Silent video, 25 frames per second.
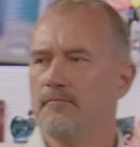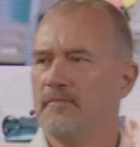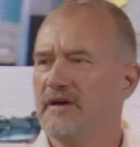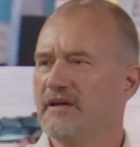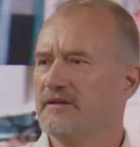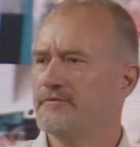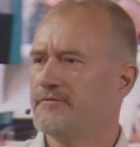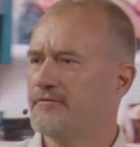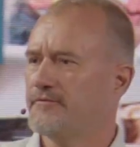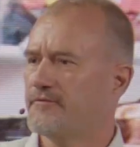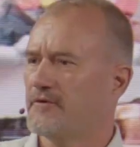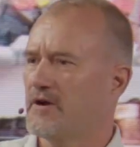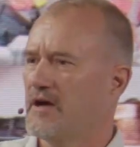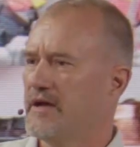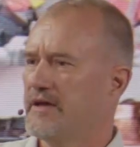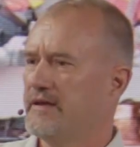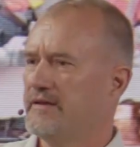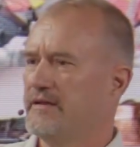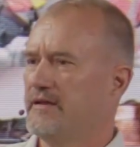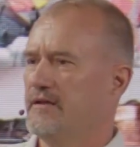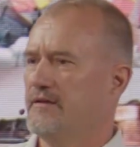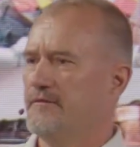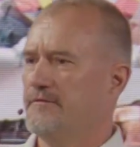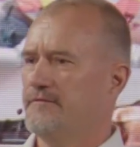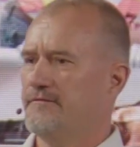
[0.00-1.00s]
at
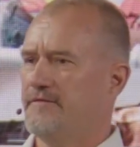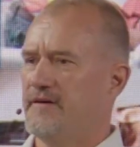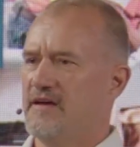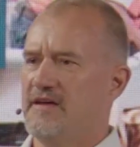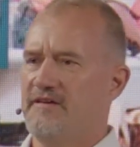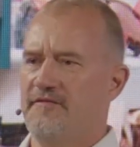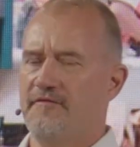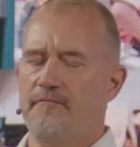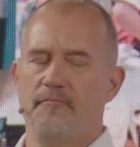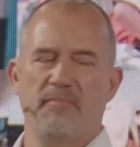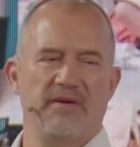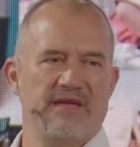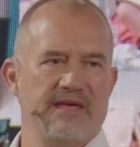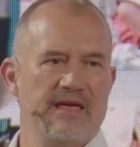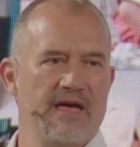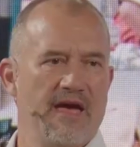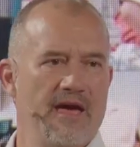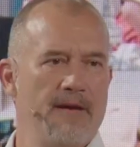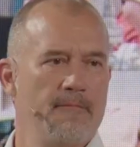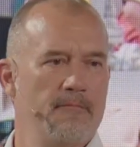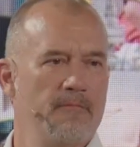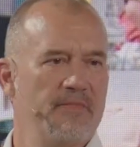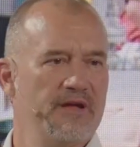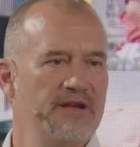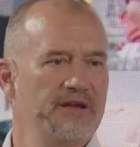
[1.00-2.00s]
Friday 5
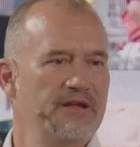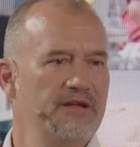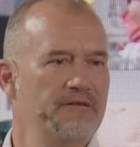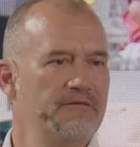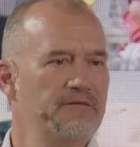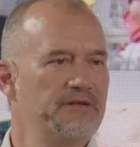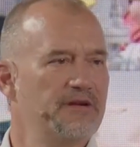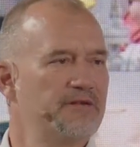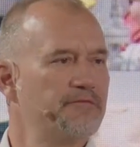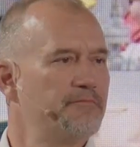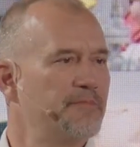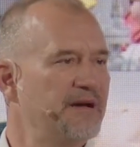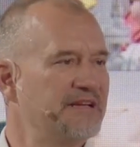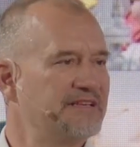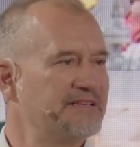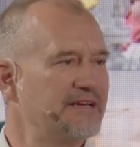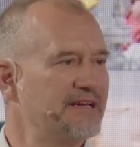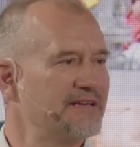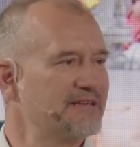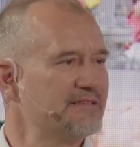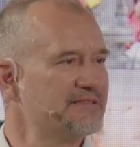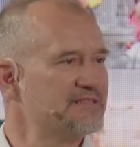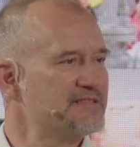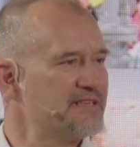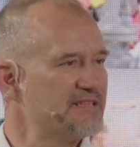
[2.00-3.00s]
p.m. And even if my
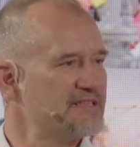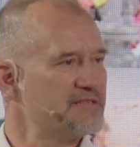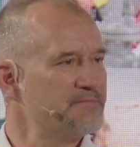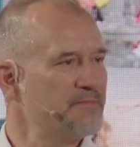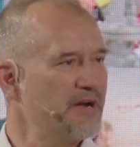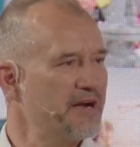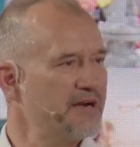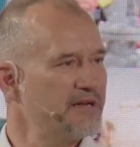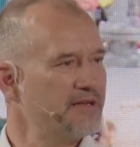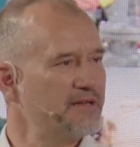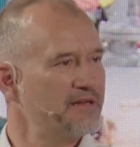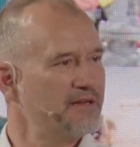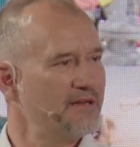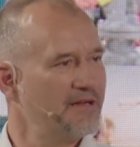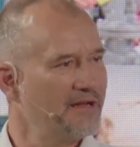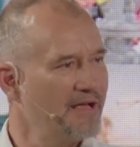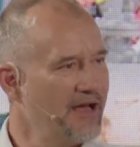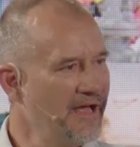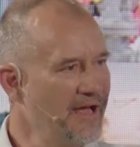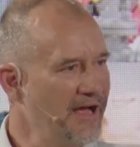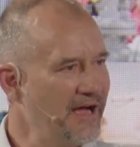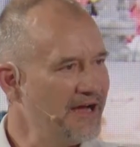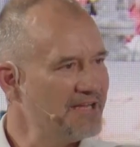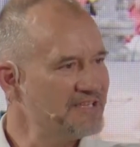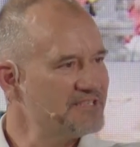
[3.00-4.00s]
title says marketing,
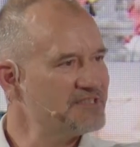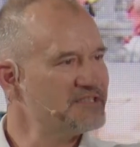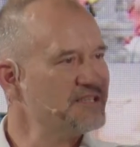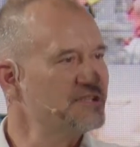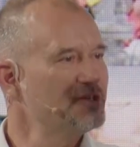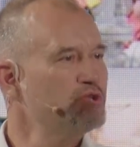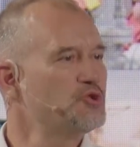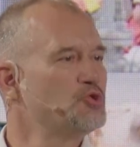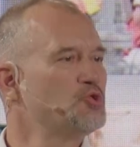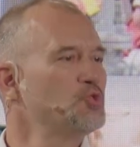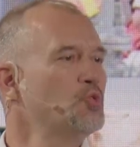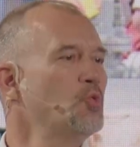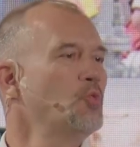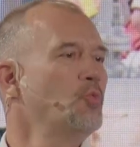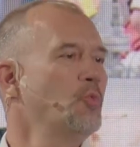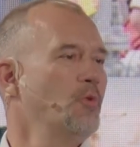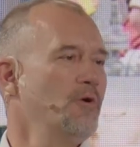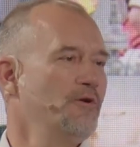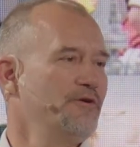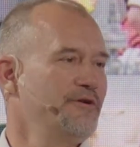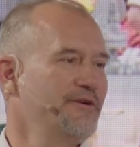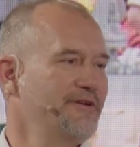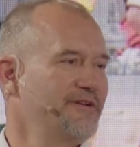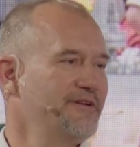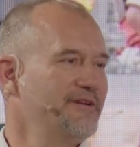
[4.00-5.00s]
I still do
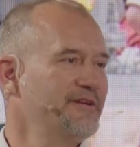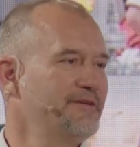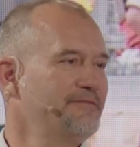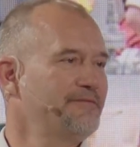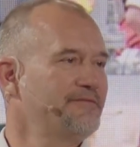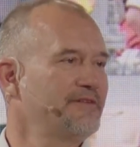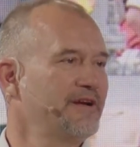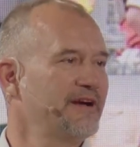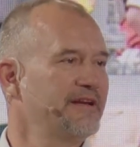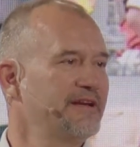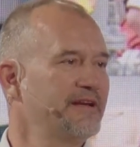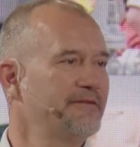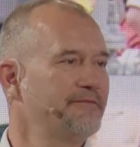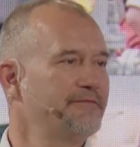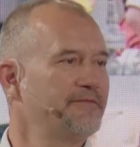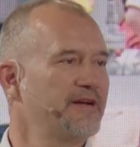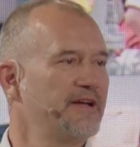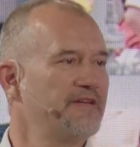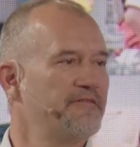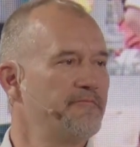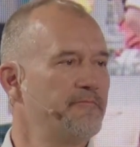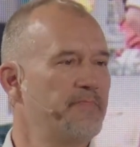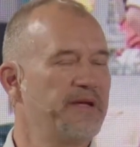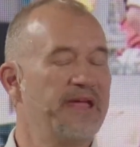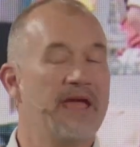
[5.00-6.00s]
work at Friday
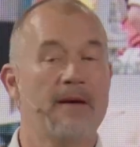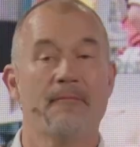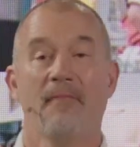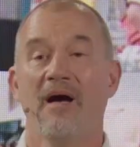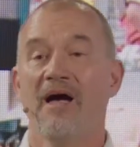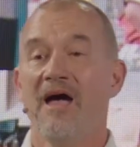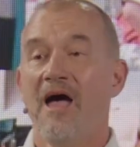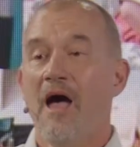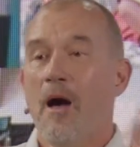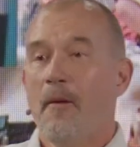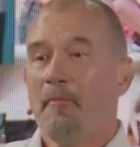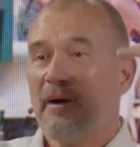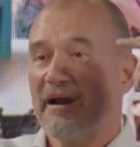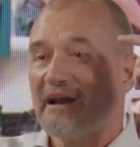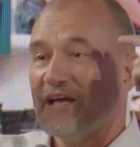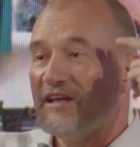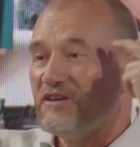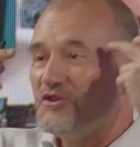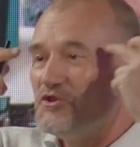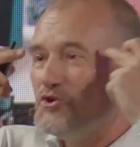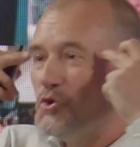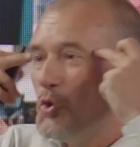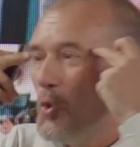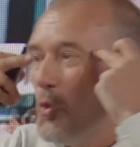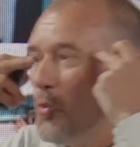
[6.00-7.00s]
5 p.m. But I
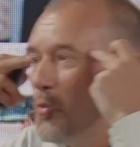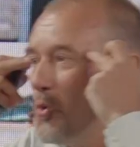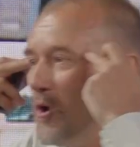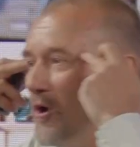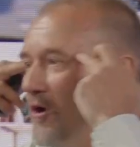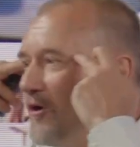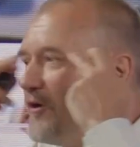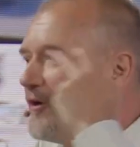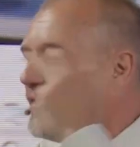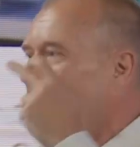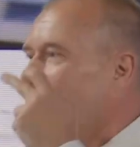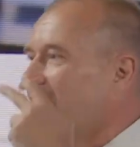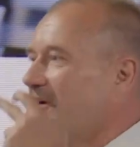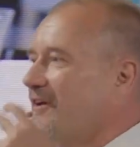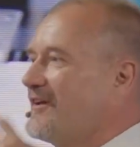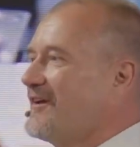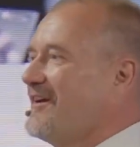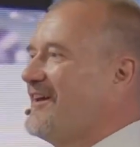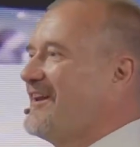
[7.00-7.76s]
do work a